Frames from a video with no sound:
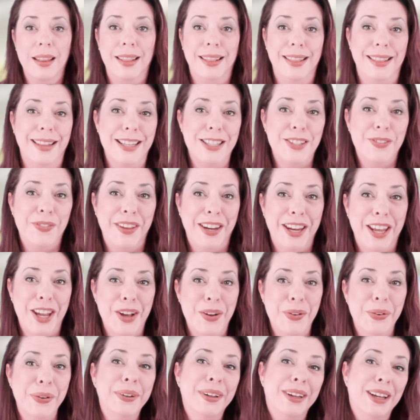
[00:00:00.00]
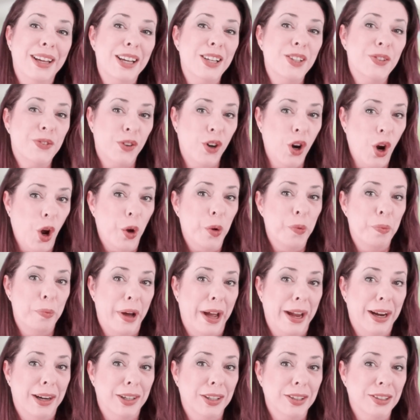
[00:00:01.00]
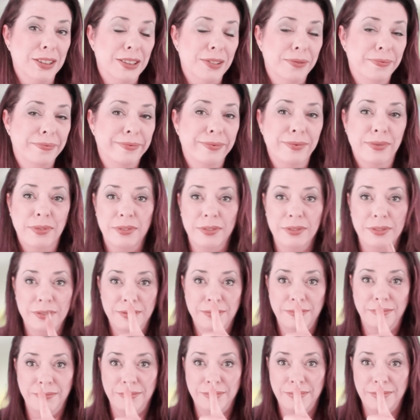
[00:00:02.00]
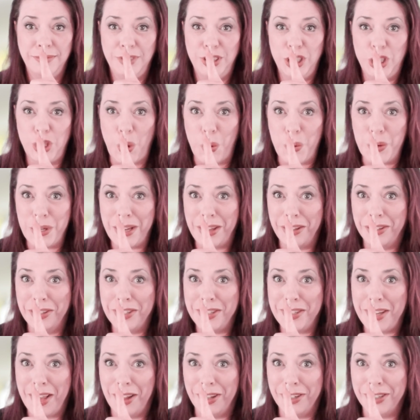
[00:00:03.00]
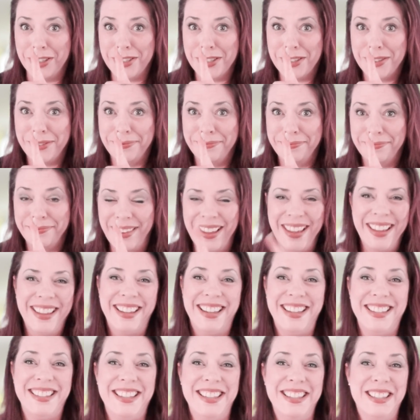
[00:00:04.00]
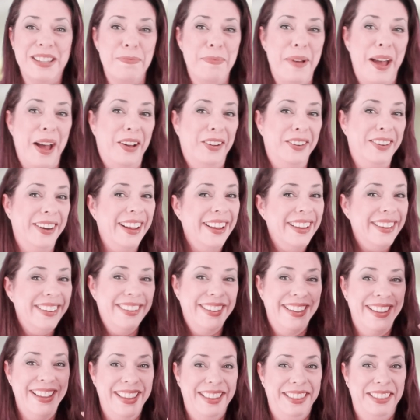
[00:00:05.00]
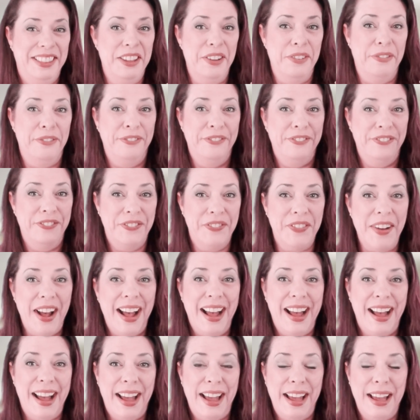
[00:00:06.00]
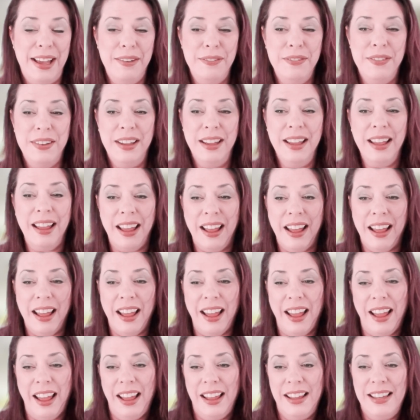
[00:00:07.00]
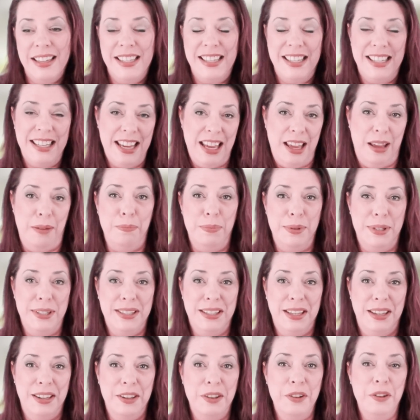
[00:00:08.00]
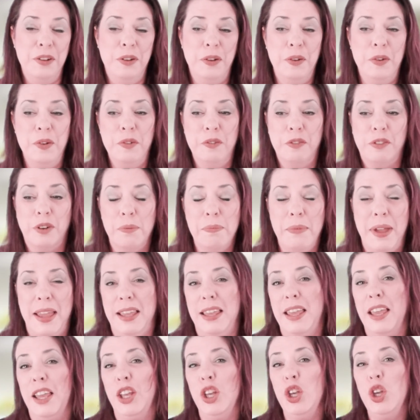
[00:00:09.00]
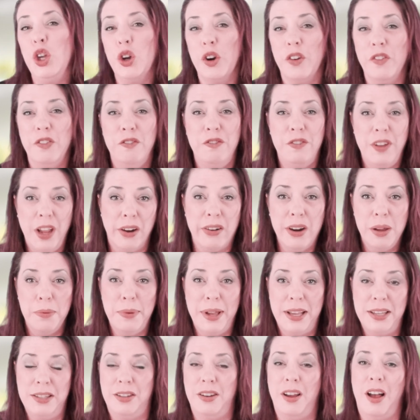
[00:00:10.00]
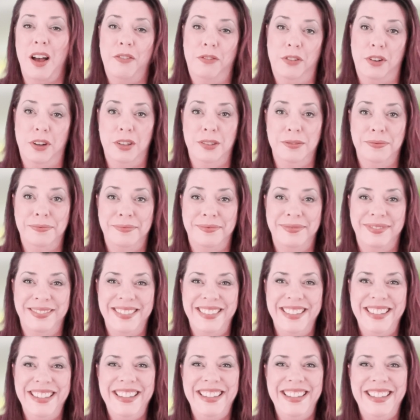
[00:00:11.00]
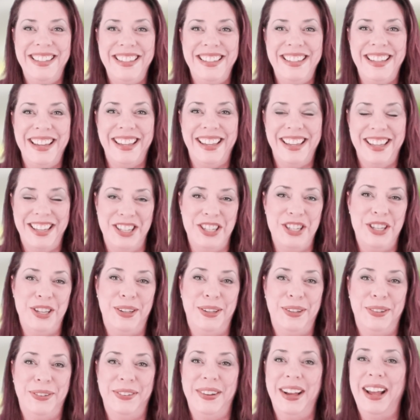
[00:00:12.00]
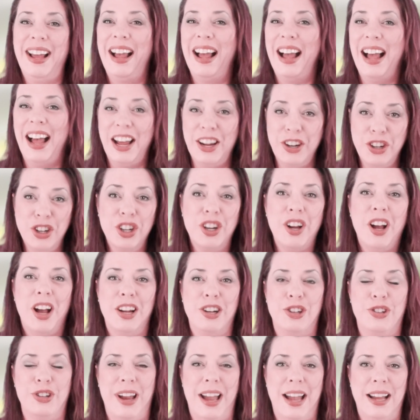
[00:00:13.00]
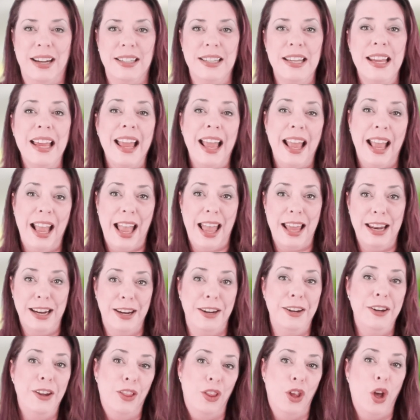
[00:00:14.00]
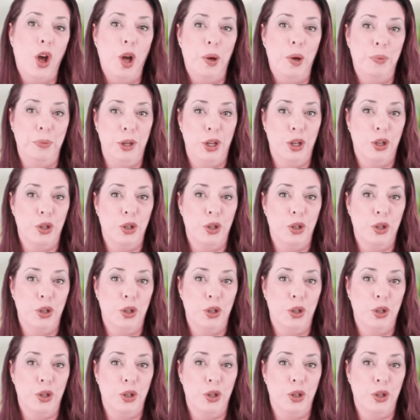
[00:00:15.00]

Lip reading: This video is for home buyers. Don't tell the sellers. This is about the 5 tips for making your very best offer to get you under contract and into the home of your